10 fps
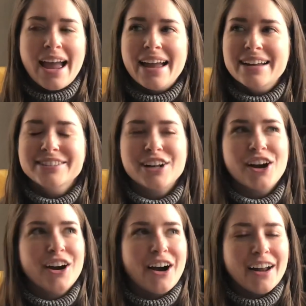And
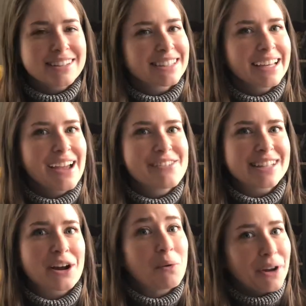honestly, it was
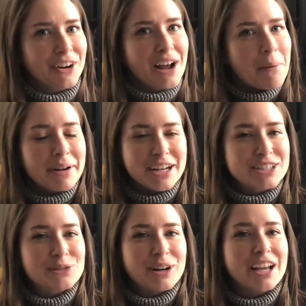like a weird
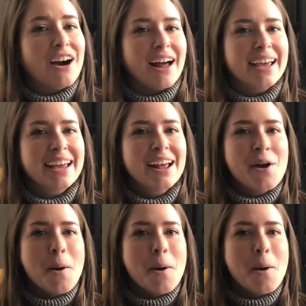combination when I got it,